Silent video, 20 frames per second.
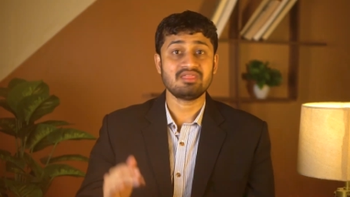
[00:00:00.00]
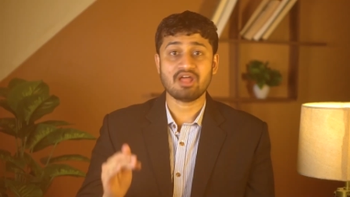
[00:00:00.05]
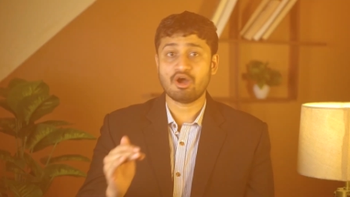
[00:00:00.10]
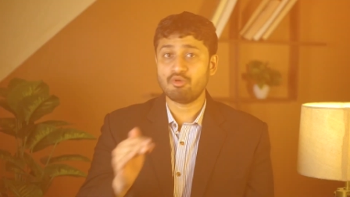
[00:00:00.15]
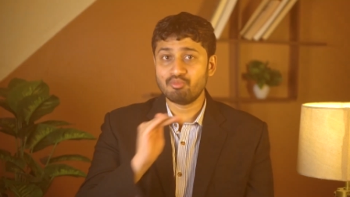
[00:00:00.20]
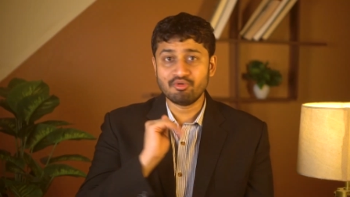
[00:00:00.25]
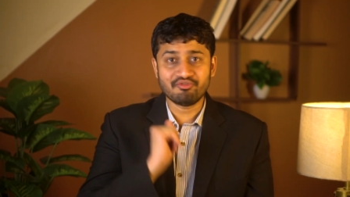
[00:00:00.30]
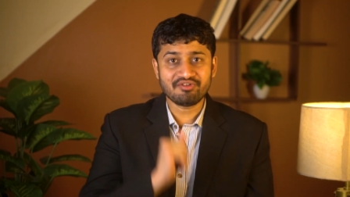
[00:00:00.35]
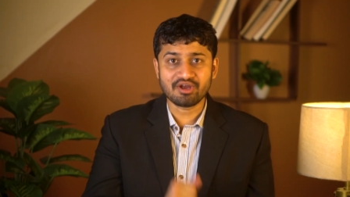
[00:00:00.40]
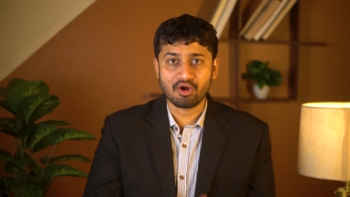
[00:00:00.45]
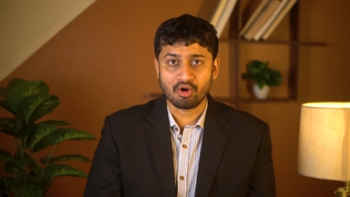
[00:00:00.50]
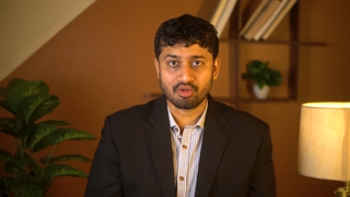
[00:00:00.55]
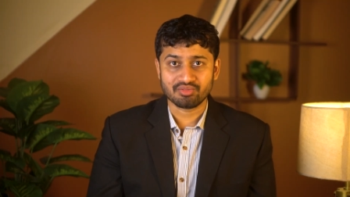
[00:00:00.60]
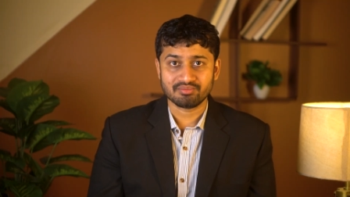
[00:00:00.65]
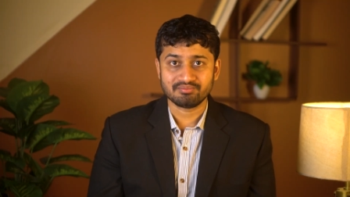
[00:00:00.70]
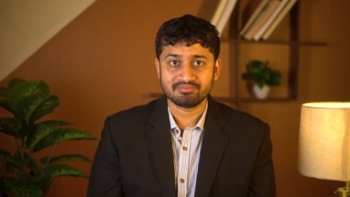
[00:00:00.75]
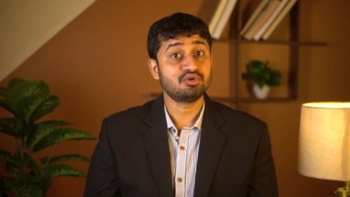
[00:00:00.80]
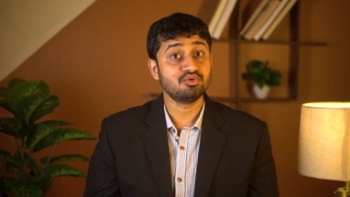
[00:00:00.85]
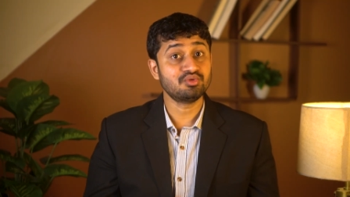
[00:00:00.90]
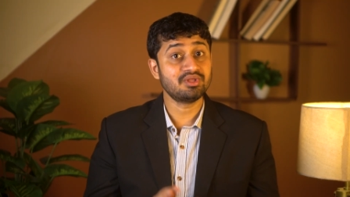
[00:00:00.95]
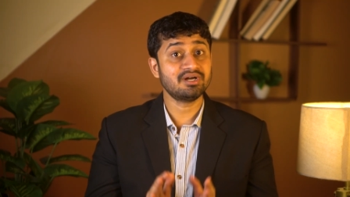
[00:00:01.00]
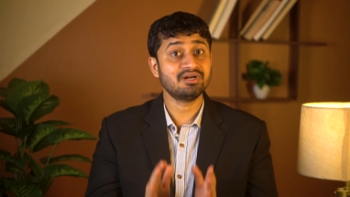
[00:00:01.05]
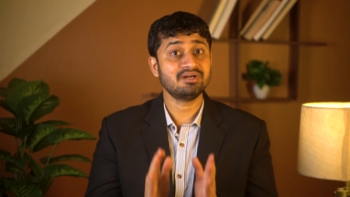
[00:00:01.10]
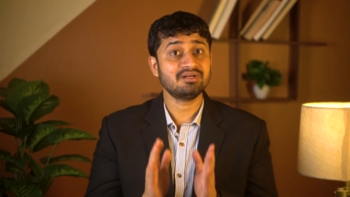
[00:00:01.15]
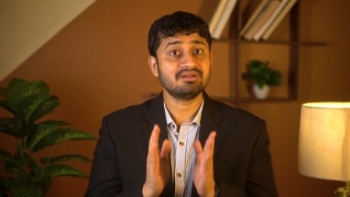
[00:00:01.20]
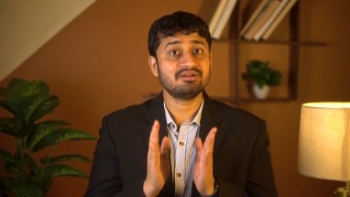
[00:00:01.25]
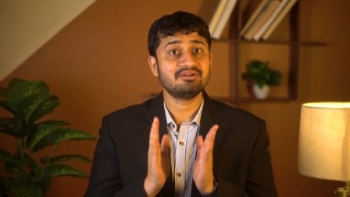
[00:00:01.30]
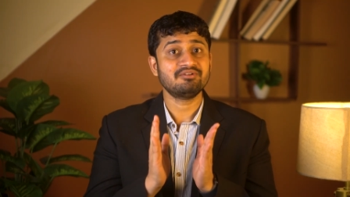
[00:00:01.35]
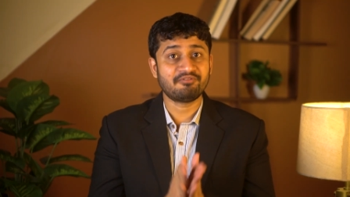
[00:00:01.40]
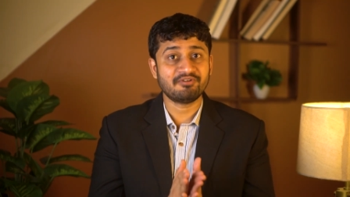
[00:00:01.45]
Now moving on to
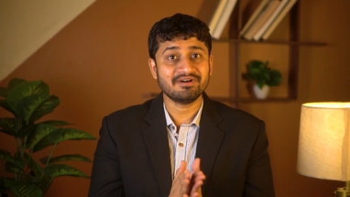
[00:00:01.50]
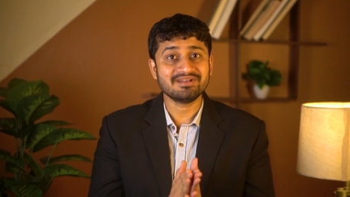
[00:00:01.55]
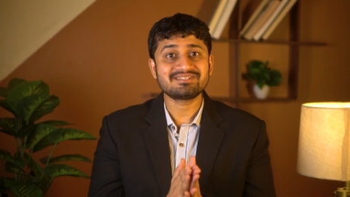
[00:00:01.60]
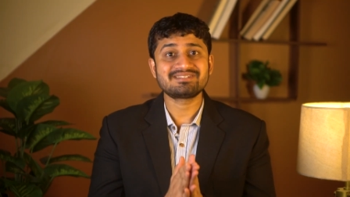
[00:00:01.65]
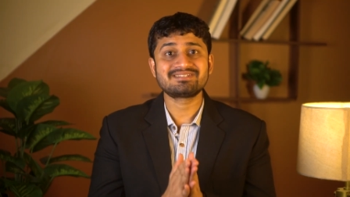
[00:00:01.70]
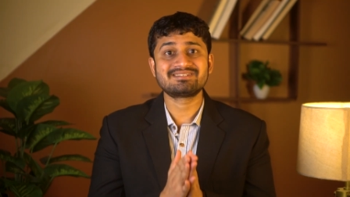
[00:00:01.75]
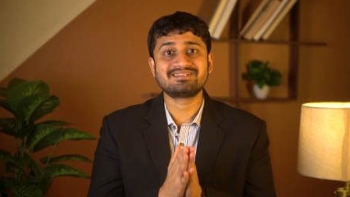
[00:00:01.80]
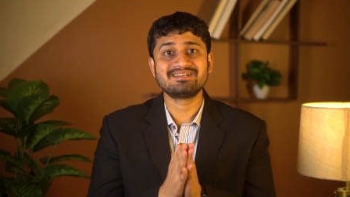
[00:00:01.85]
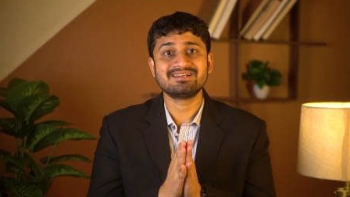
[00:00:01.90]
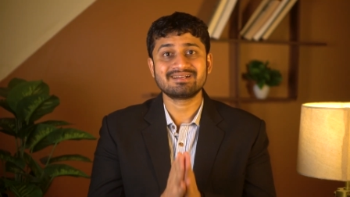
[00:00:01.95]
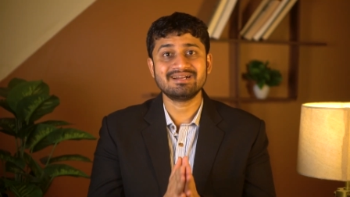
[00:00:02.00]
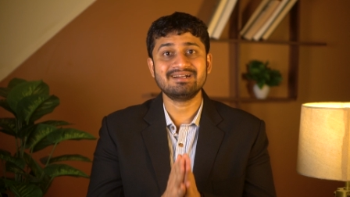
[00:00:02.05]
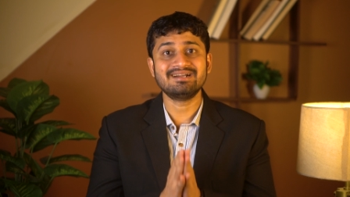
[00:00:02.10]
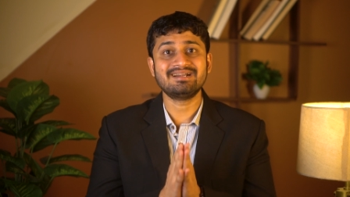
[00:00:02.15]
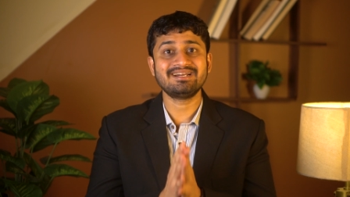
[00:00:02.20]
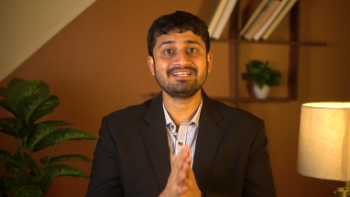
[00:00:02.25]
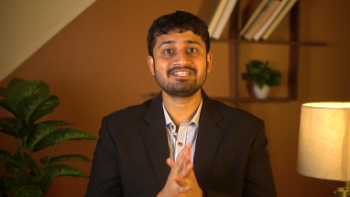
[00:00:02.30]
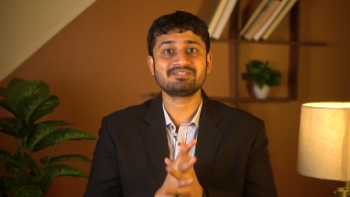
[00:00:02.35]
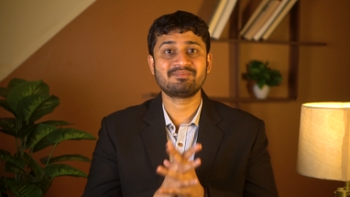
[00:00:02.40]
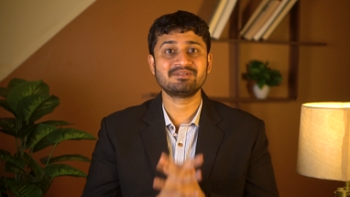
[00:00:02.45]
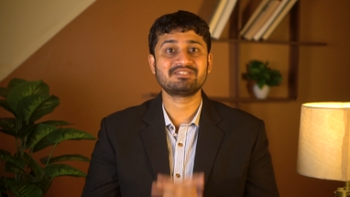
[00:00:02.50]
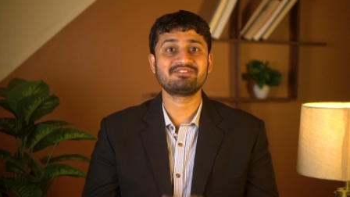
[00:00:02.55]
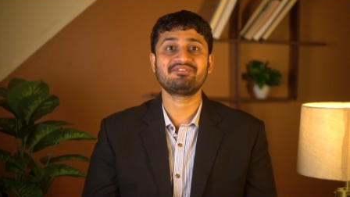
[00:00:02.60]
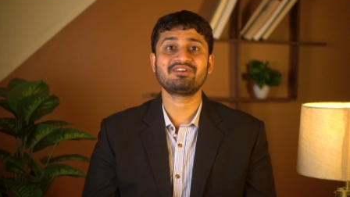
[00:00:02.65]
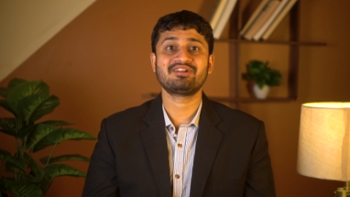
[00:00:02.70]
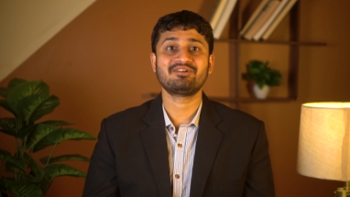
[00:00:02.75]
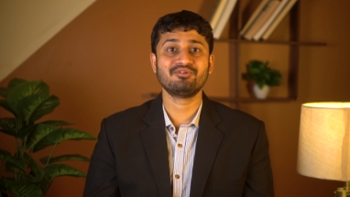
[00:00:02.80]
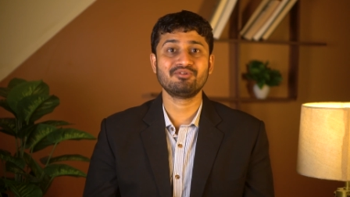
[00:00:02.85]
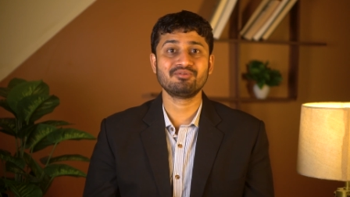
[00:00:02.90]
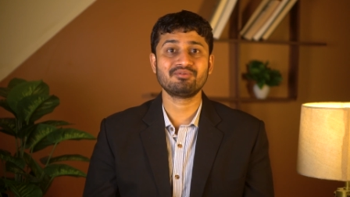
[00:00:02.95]
the first
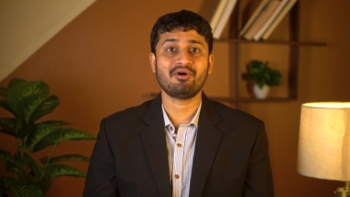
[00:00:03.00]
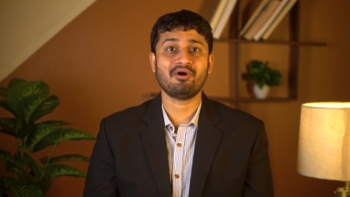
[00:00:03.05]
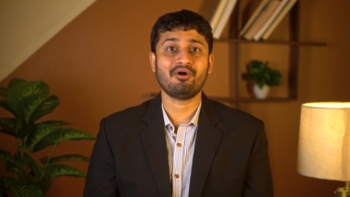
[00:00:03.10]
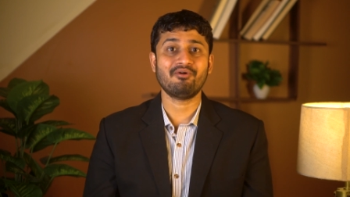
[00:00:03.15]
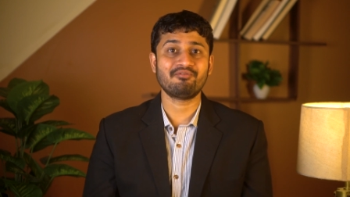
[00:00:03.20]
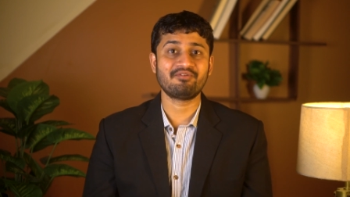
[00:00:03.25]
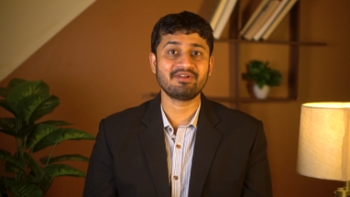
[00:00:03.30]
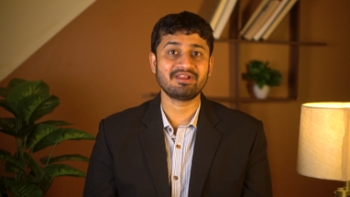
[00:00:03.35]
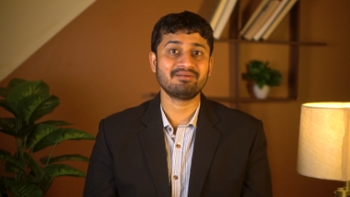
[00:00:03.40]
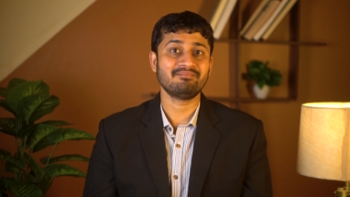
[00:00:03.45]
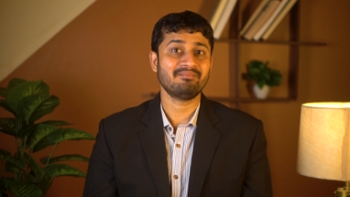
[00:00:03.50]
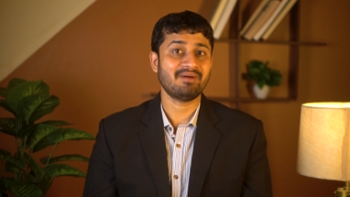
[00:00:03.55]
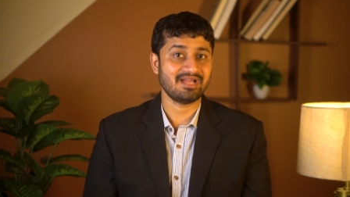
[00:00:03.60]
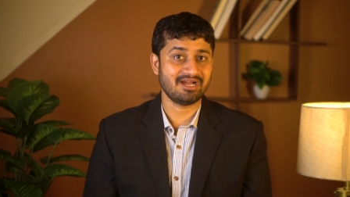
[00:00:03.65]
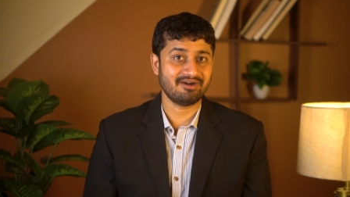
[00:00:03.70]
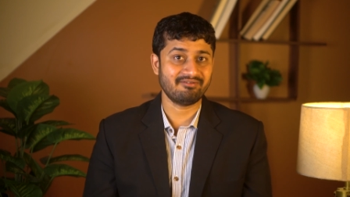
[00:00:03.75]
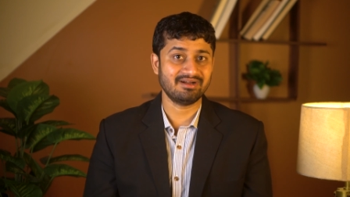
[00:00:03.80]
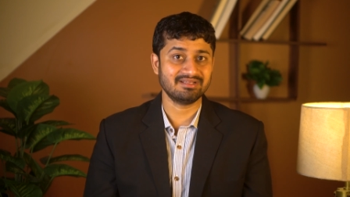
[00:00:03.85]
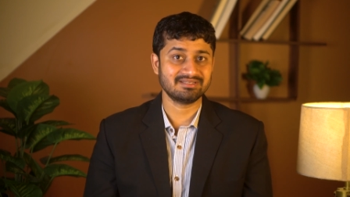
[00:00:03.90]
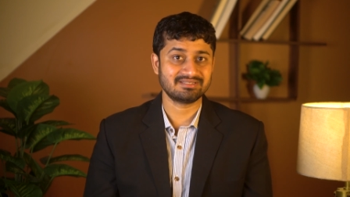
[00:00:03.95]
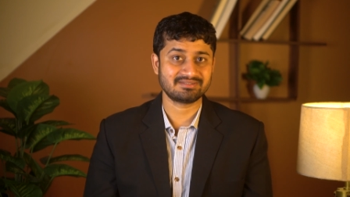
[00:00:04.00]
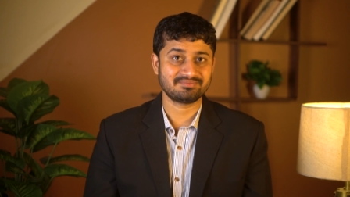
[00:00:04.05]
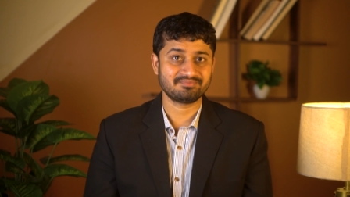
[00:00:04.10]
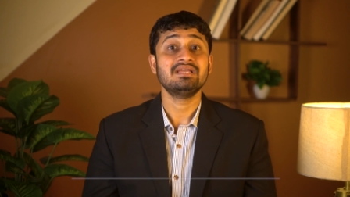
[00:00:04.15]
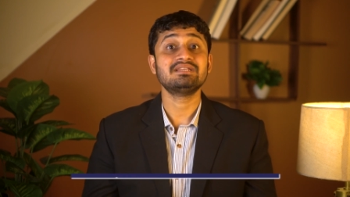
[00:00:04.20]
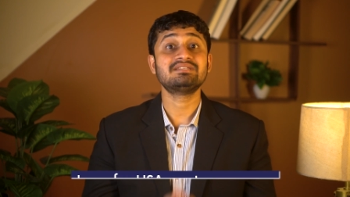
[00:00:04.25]
country-specific loan offering by Avanse